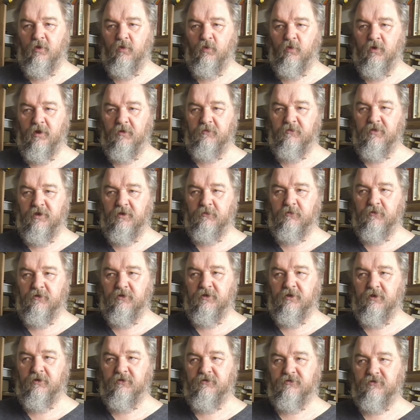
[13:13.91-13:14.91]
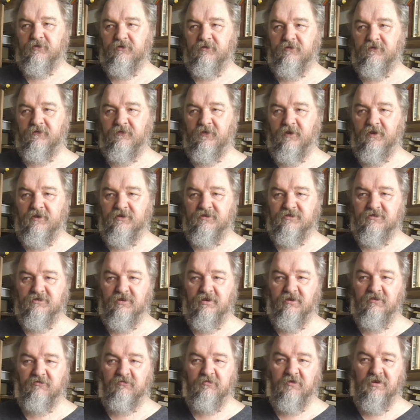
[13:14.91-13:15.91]
when people go through the phase,
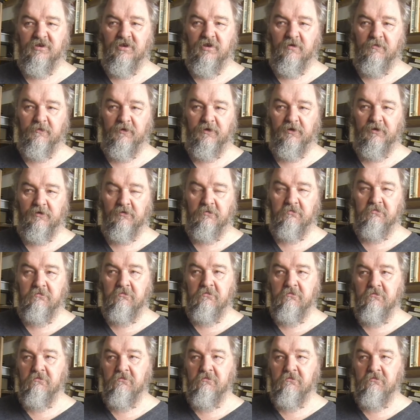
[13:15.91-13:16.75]
say, of becoming